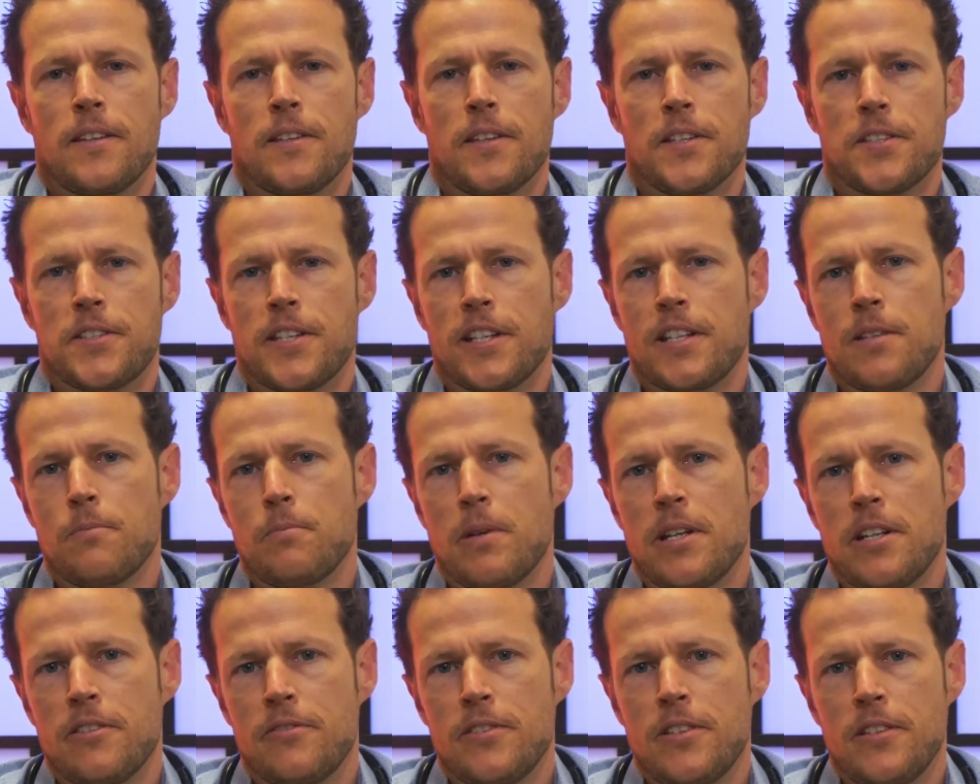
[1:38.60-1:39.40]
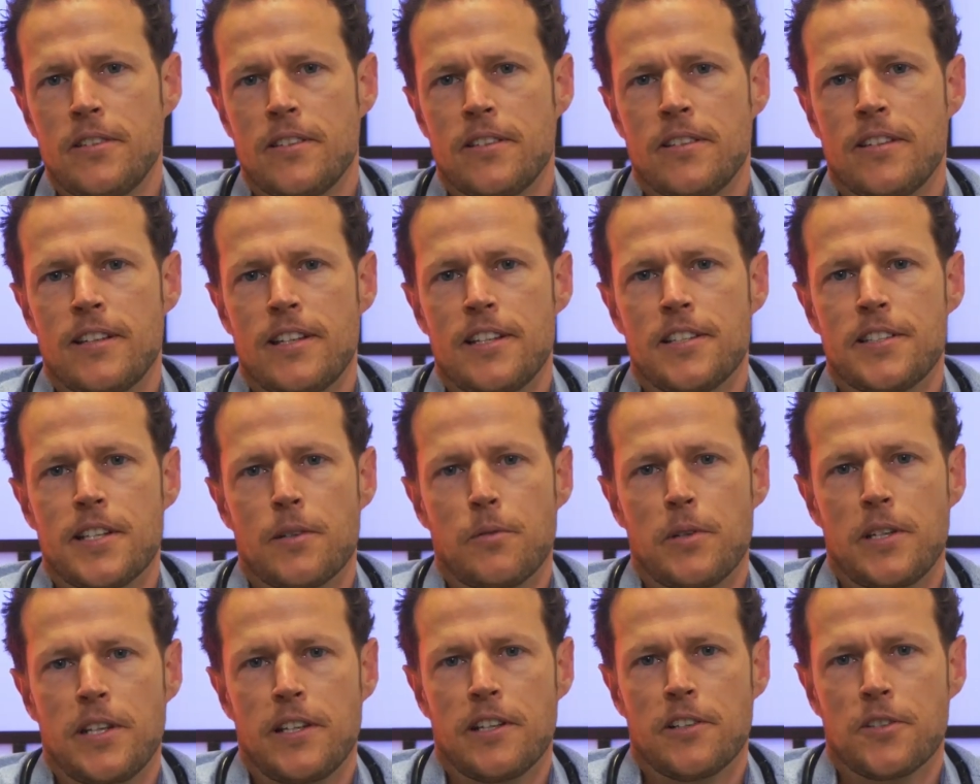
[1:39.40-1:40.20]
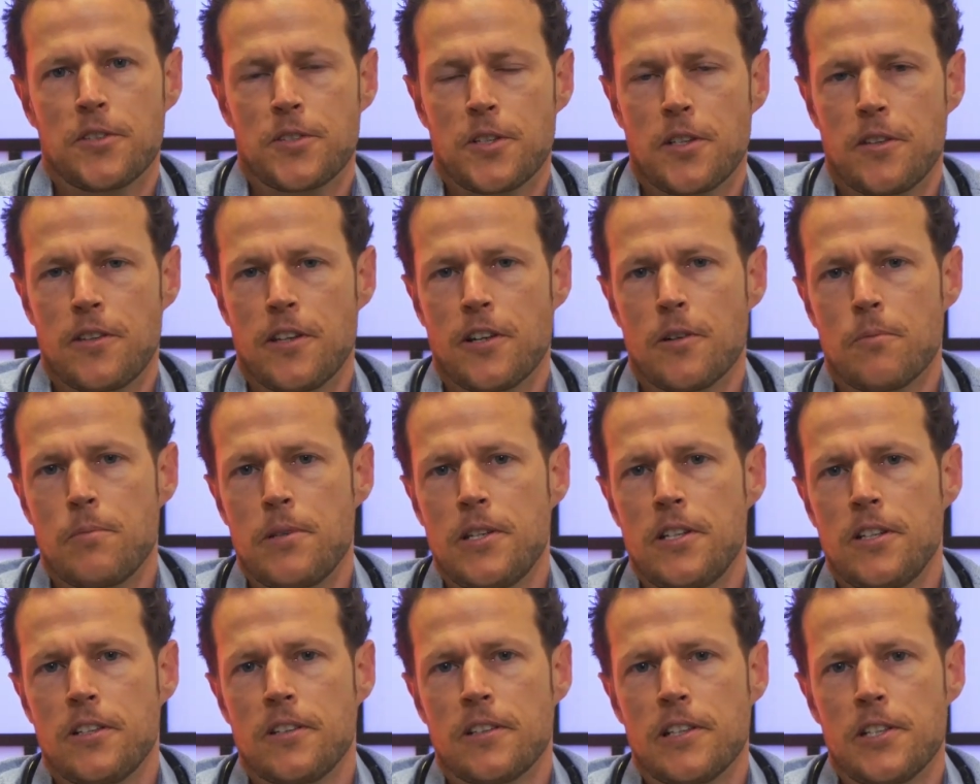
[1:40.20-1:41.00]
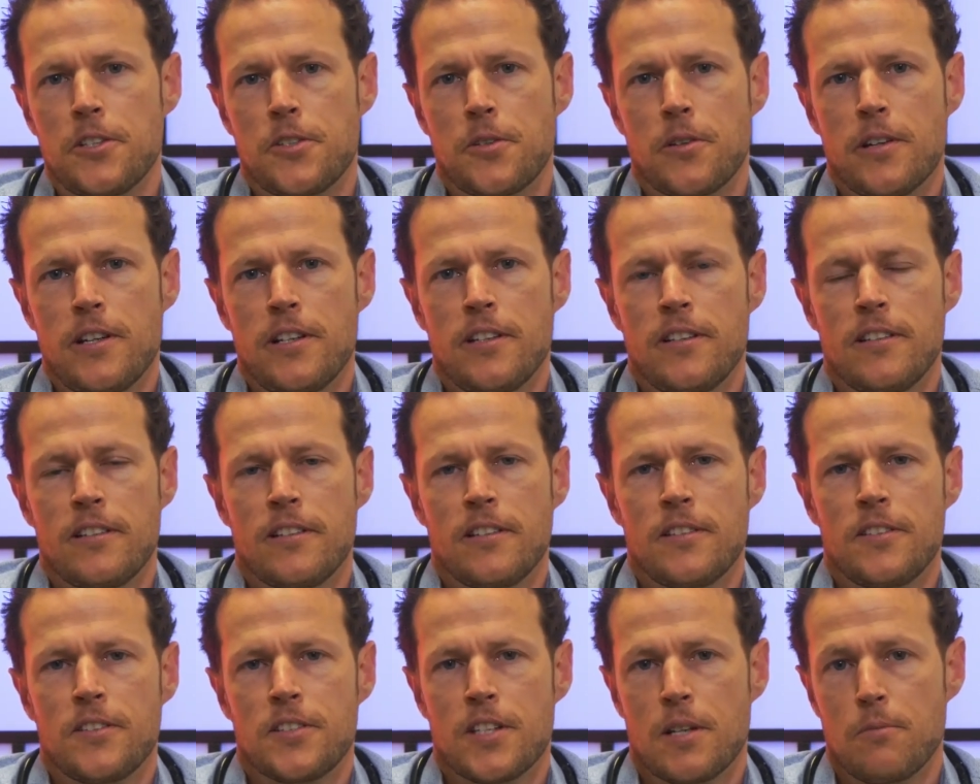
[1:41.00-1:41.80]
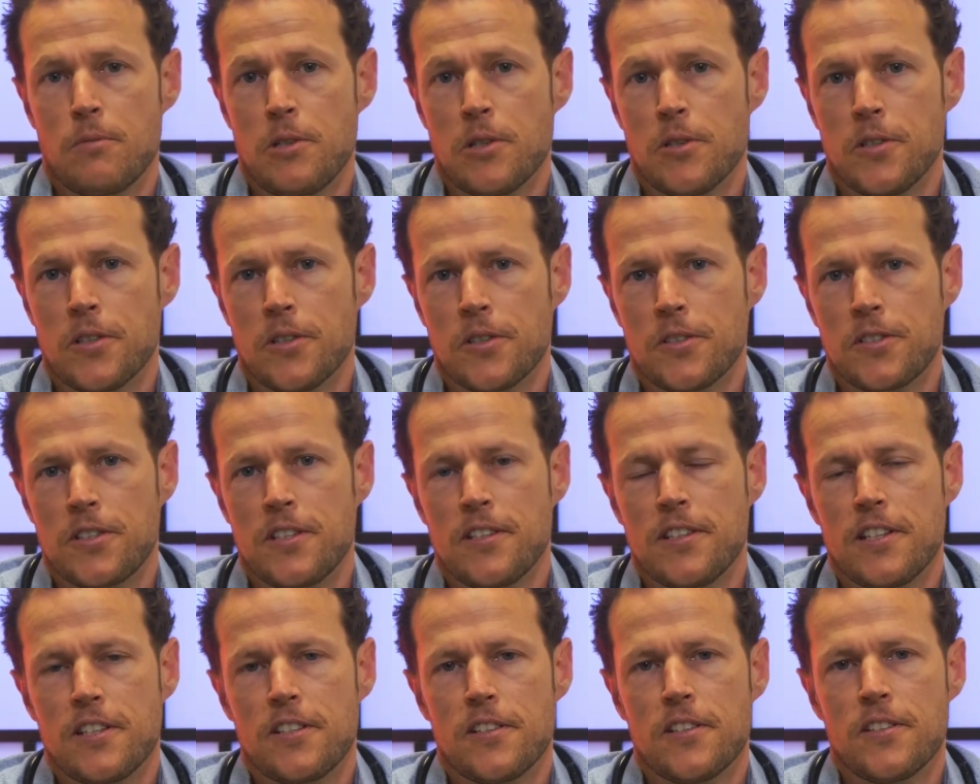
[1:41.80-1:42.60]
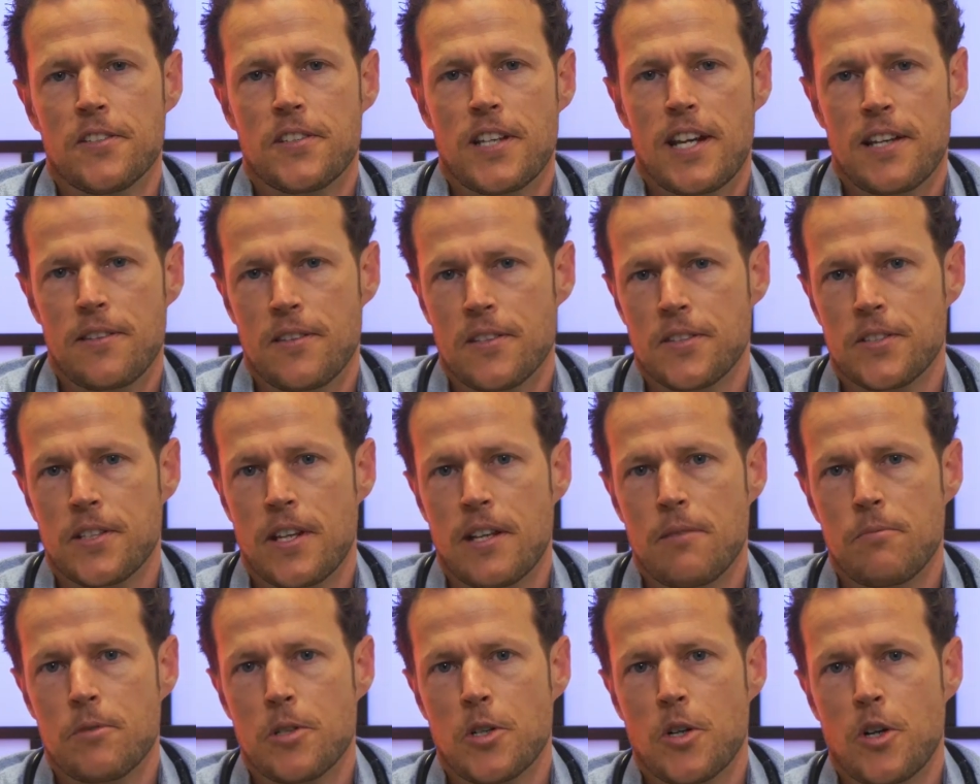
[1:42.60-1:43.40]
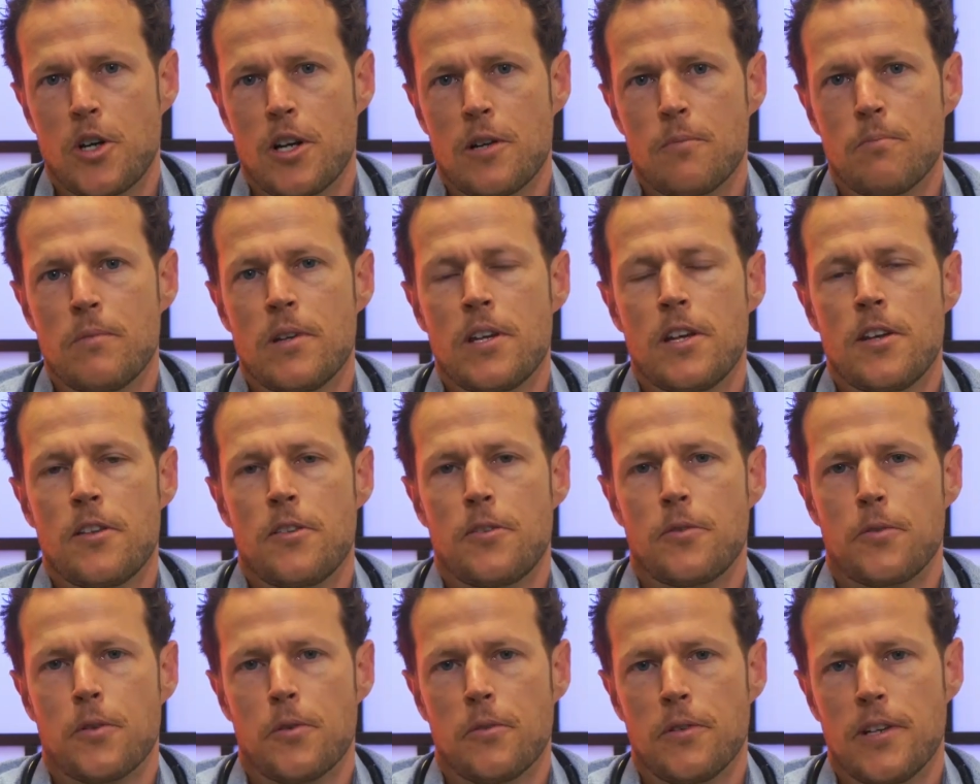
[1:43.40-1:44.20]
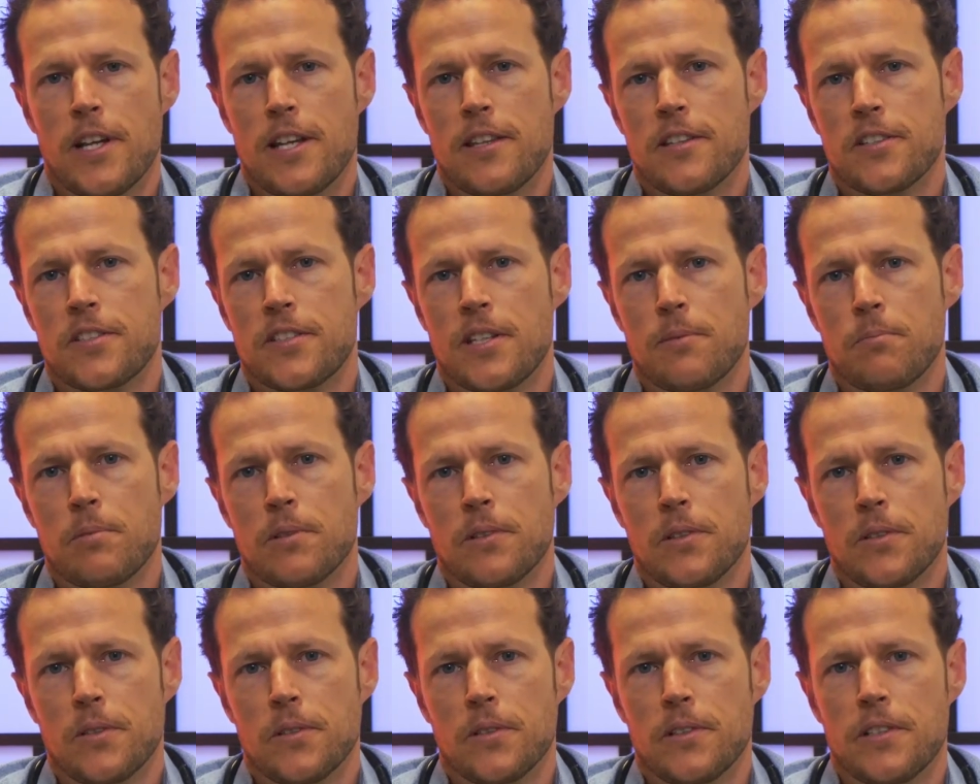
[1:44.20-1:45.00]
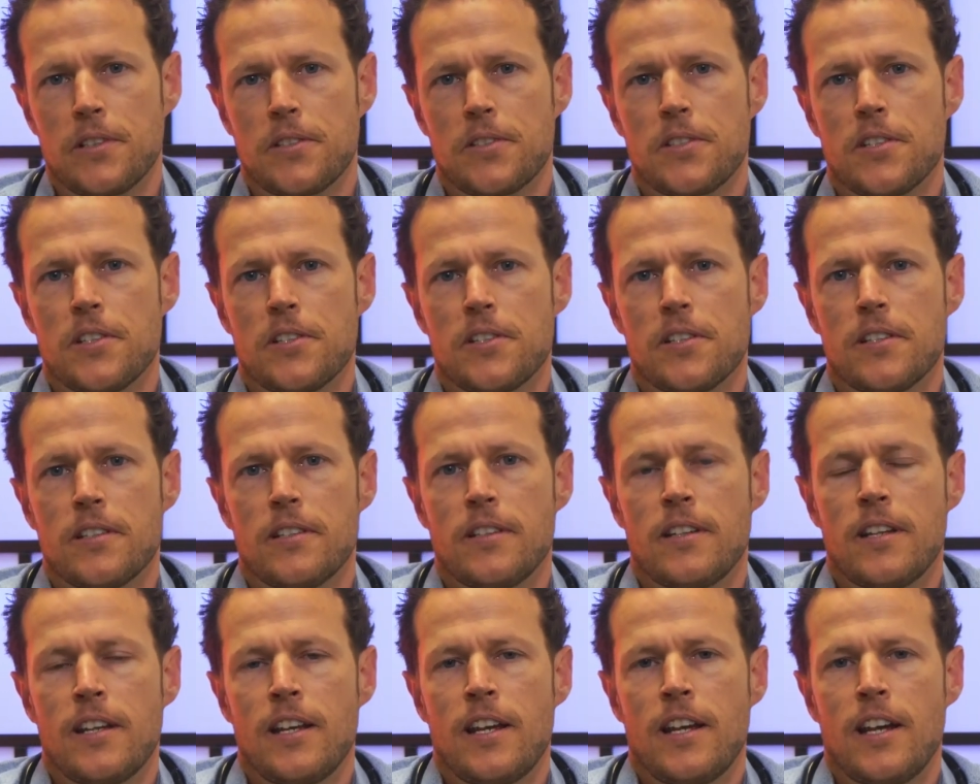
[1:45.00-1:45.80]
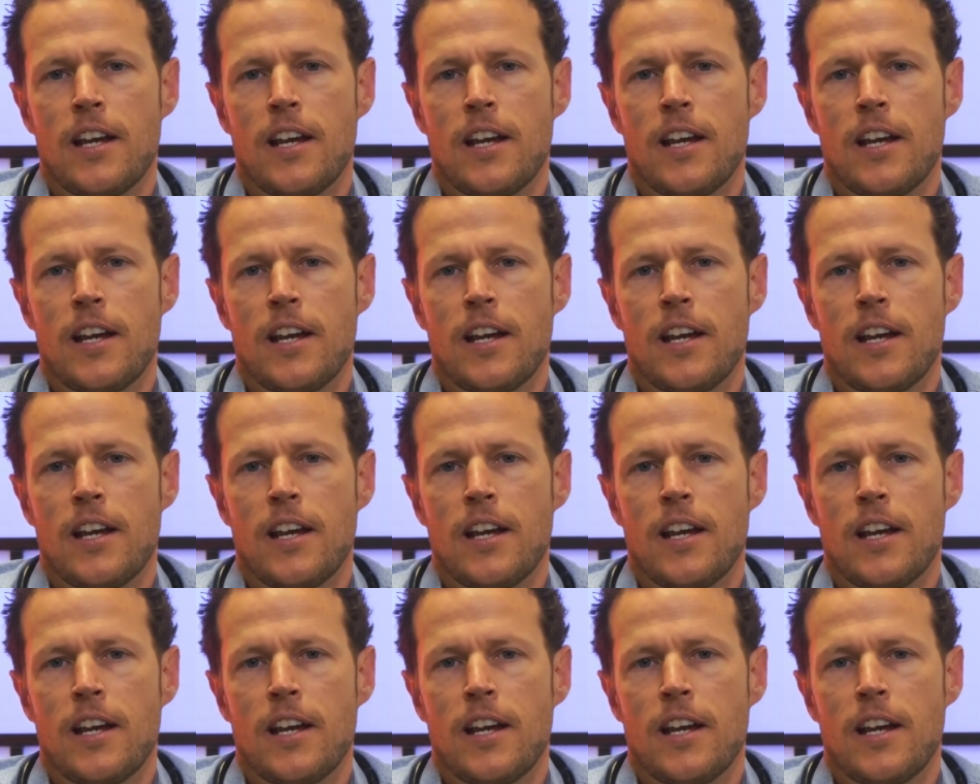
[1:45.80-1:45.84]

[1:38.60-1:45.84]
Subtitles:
The second benefit is that we can also therapeutically treat some of your dog's conditions at the same time through another separate little incision,